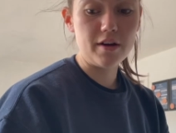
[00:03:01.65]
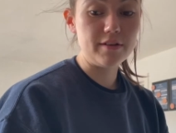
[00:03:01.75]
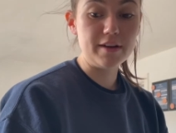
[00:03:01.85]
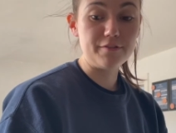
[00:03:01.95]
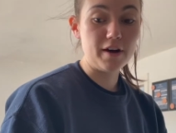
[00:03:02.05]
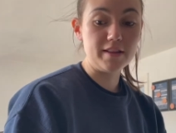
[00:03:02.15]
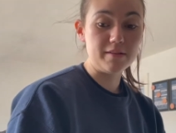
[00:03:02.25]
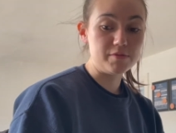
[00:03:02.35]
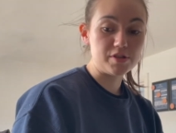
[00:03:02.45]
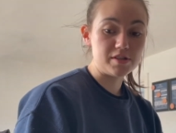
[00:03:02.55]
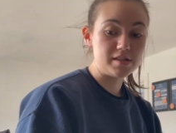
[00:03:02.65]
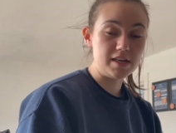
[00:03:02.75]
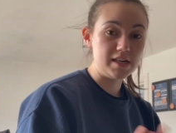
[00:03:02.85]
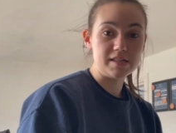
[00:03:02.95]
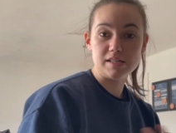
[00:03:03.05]
really find them just
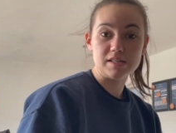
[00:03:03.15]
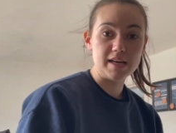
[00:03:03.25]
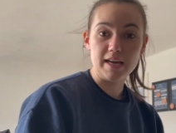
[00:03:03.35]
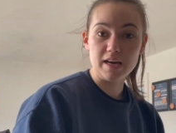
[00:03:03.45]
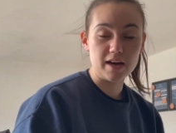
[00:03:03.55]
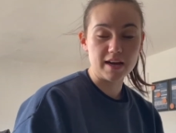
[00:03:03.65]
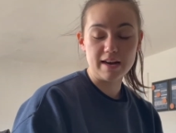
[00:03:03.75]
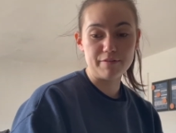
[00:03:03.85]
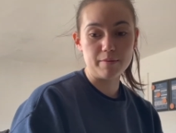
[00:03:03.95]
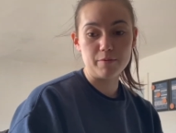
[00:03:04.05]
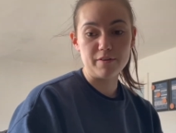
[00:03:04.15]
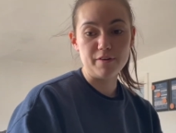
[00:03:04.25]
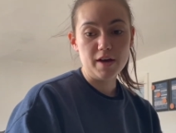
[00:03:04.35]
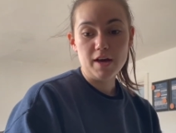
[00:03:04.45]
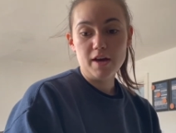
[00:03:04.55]
easy to eat. I can have them
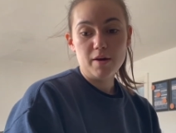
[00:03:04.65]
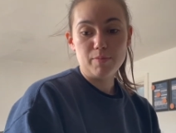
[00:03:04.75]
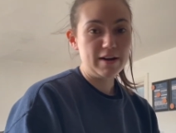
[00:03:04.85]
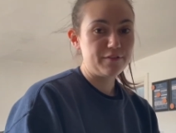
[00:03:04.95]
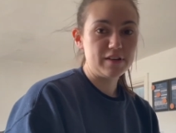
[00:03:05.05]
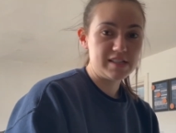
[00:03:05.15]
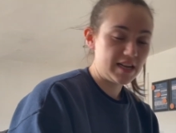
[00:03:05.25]
with breakfast,